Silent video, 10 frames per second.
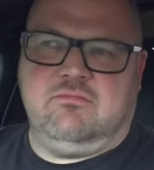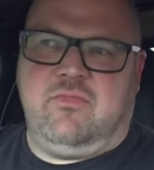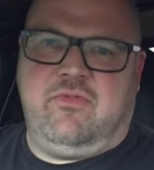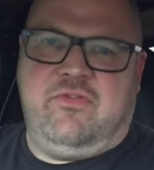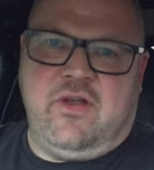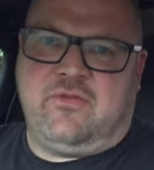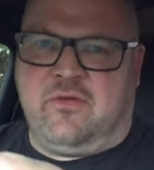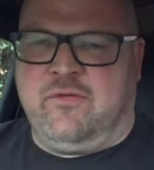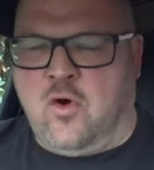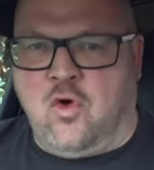fifth
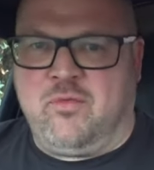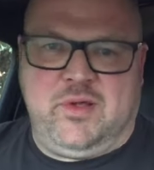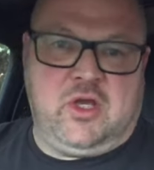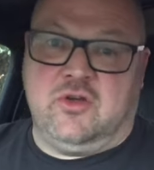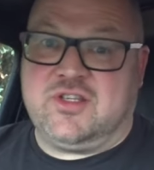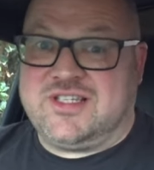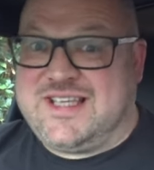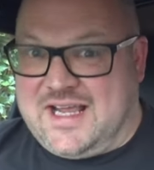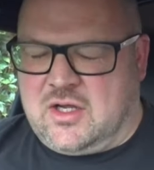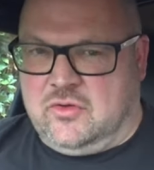to fourth, but you go to
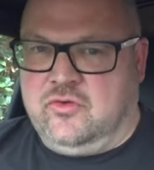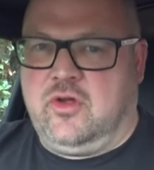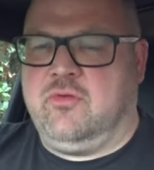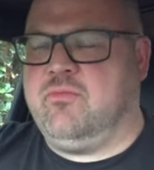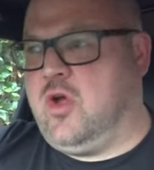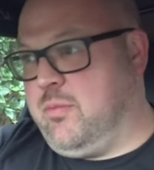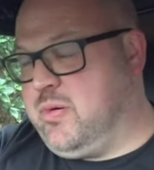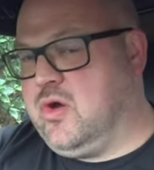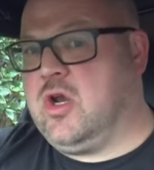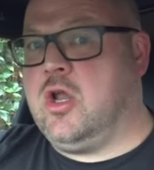second and, and
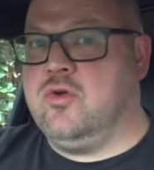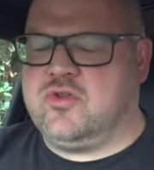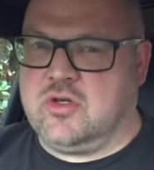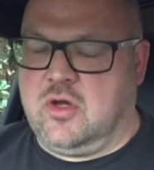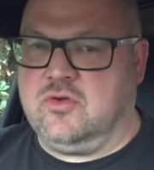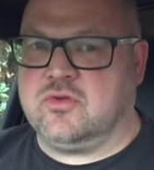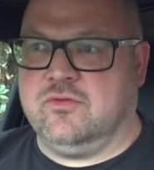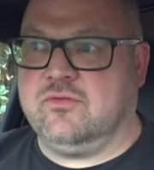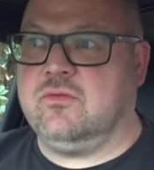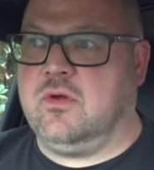put loads and loads
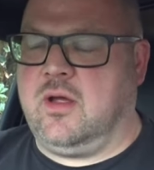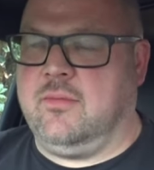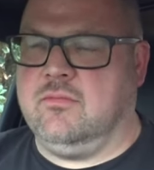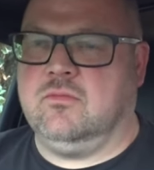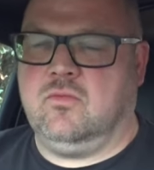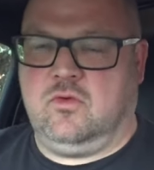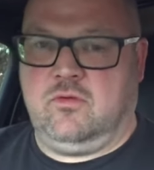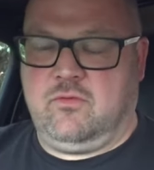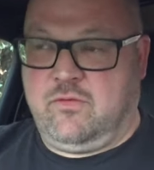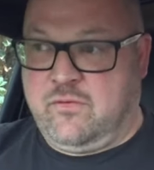of um,
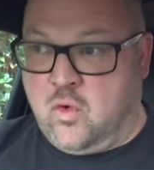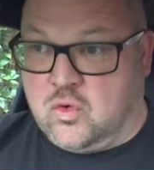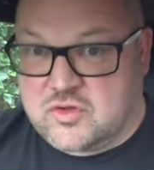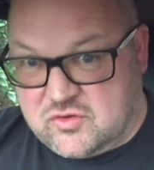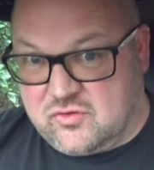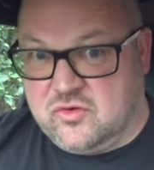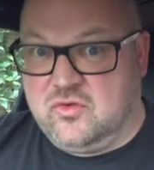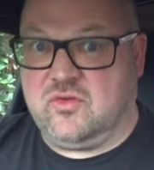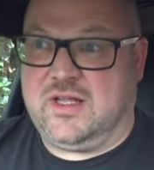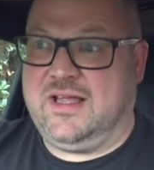force
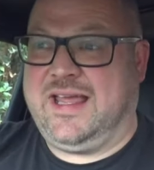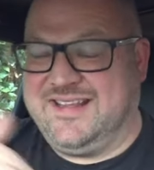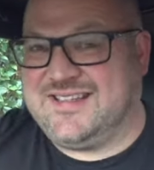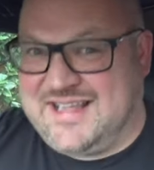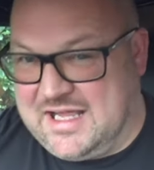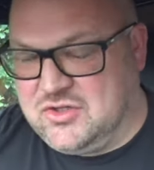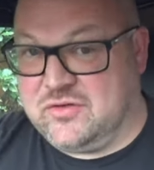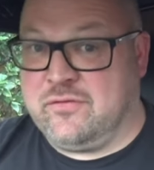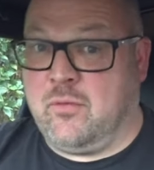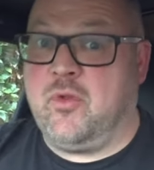through into the
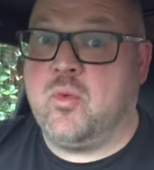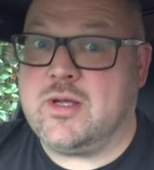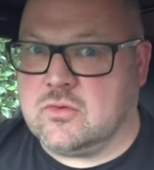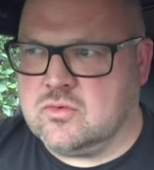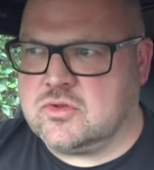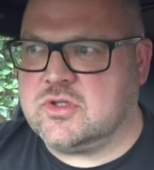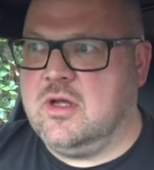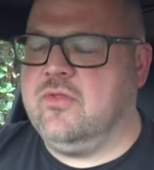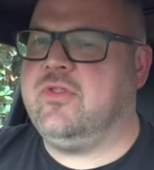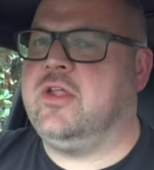engine from the wheels,
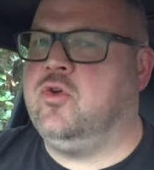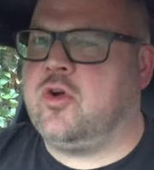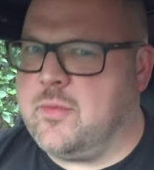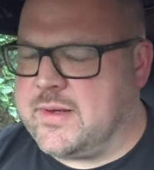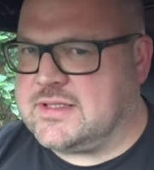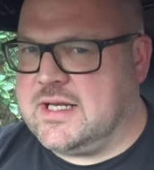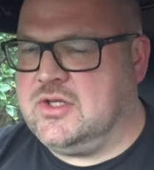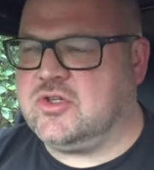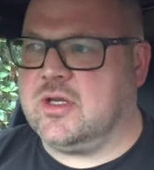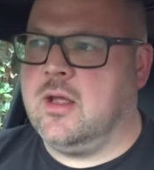then you're going to buzz an
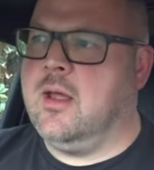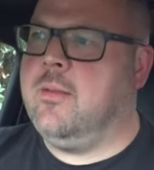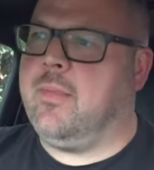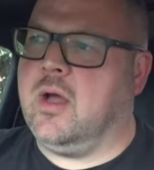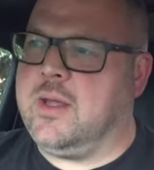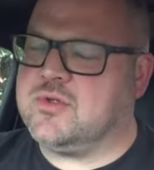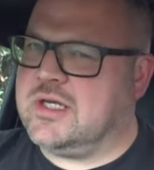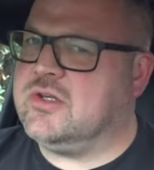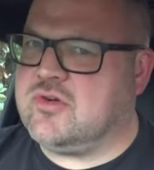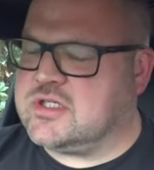engine. But it was
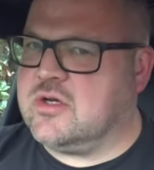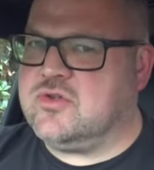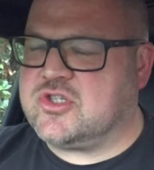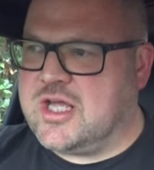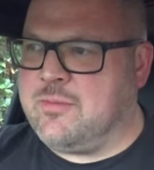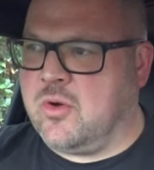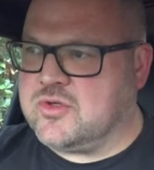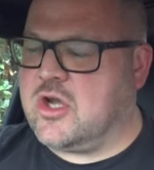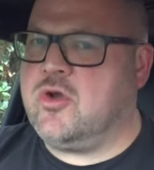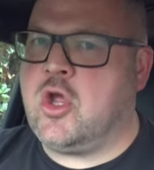under its own steam. I
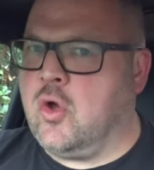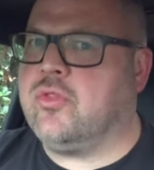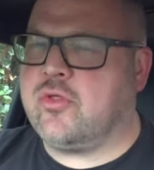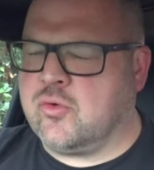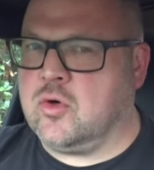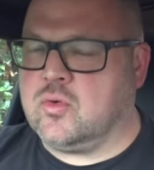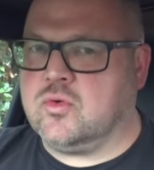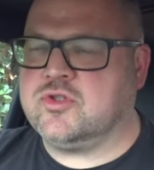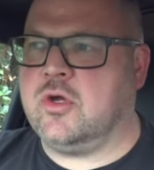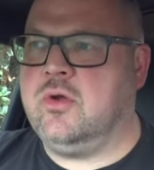was only on the
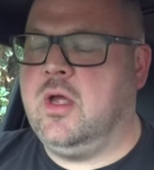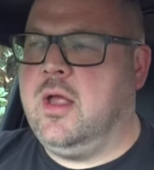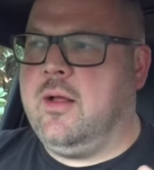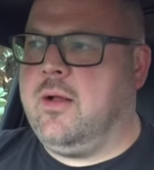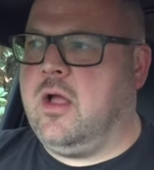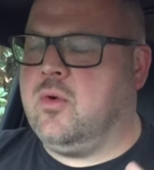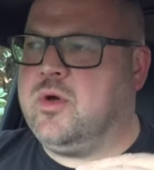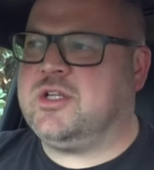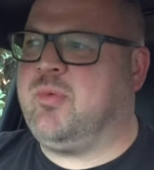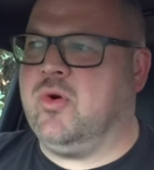throttle. So at
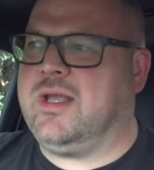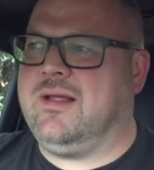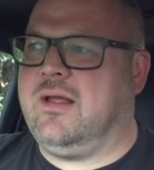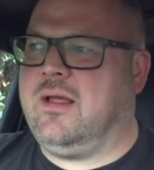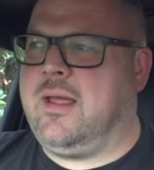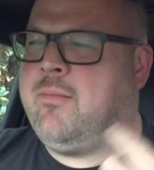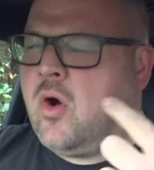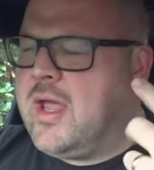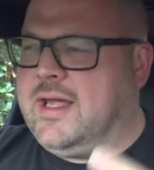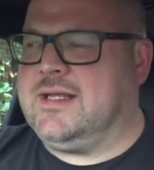which point in
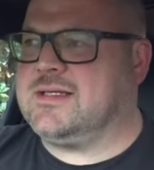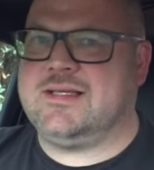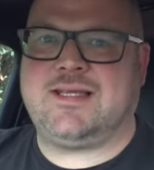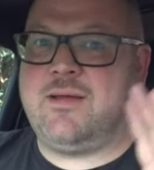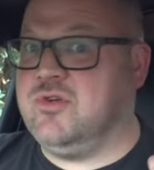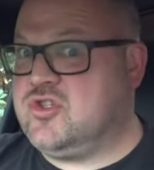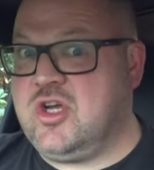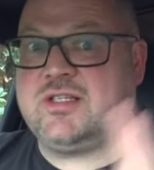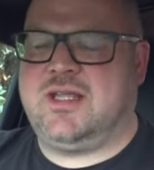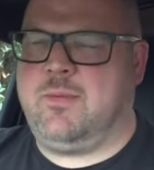my head, it's the same as
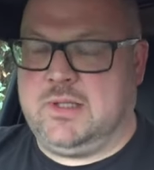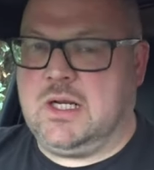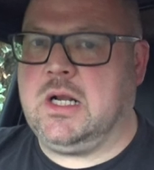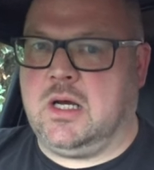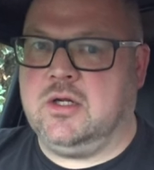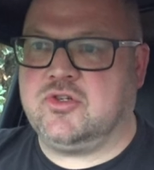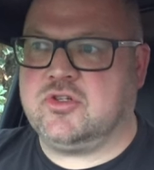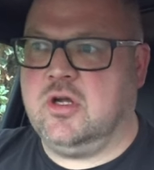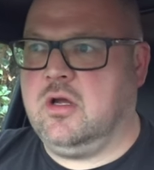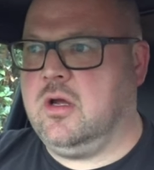just dipping the
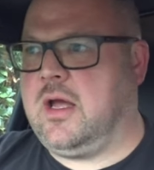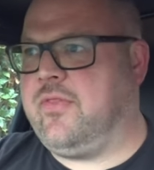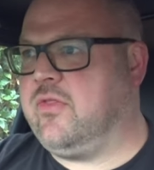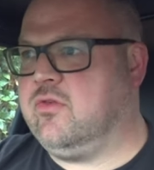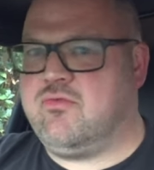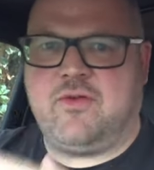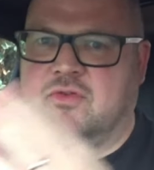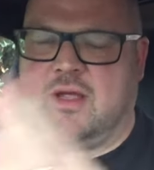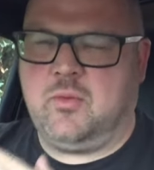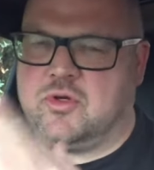clutch, and then the
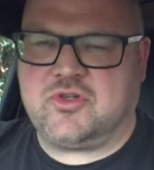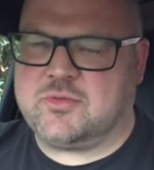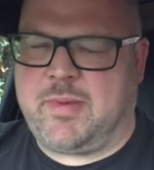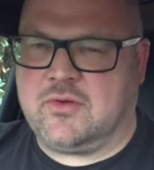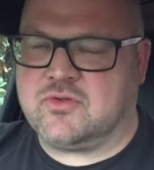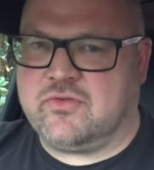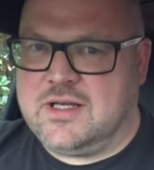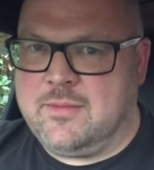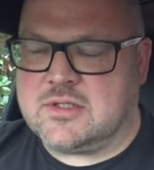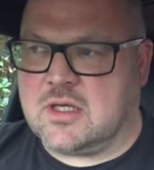revs, it would have just bounced off the
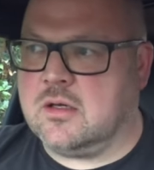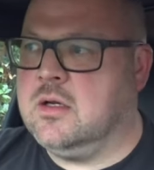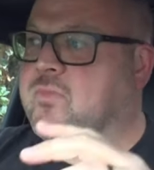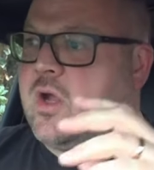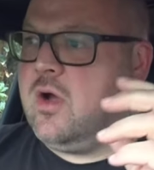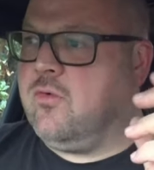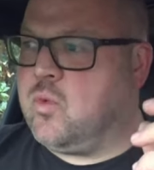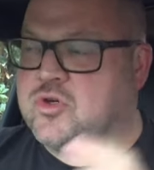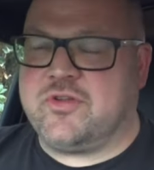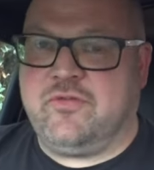limiter. I've
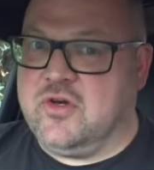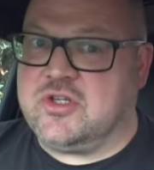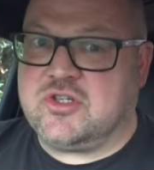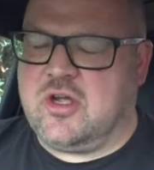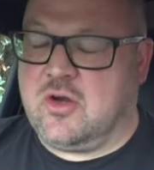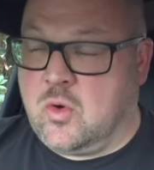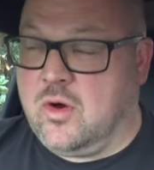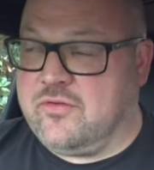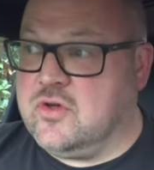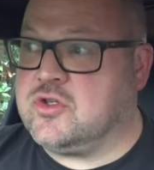watched the footage
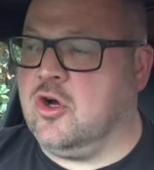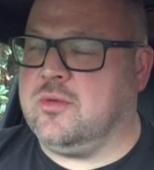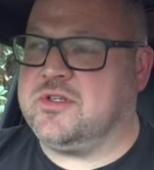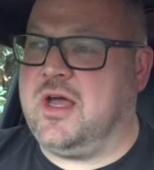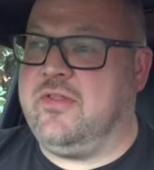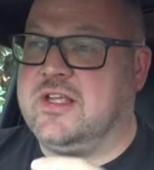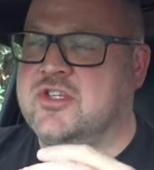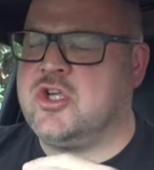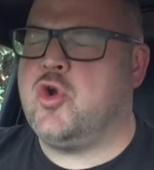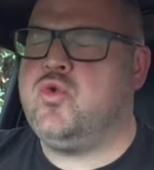quite a few times, and it's
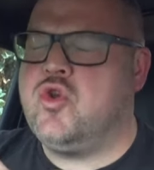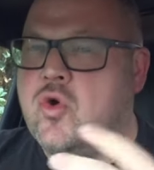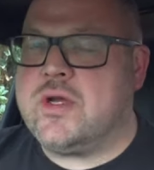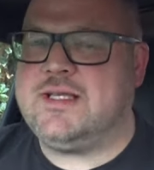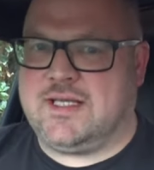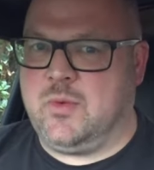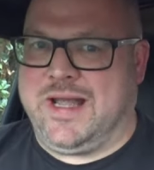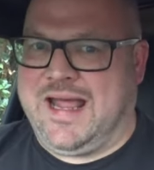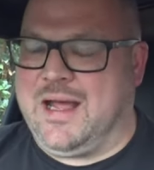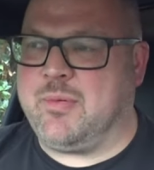so noisy
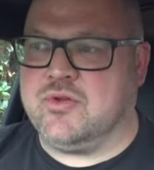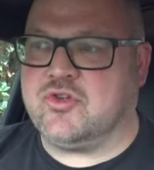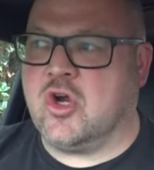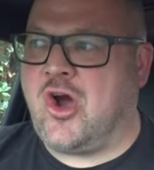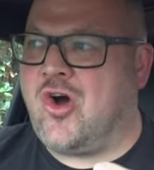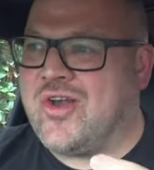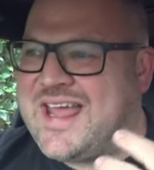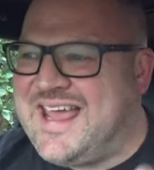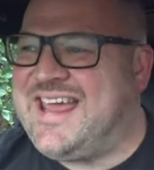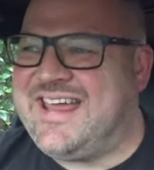when it happens, I can't
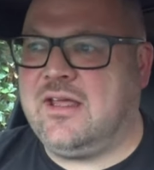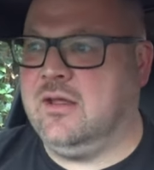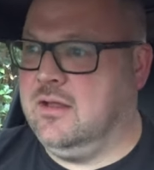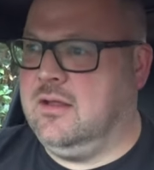hear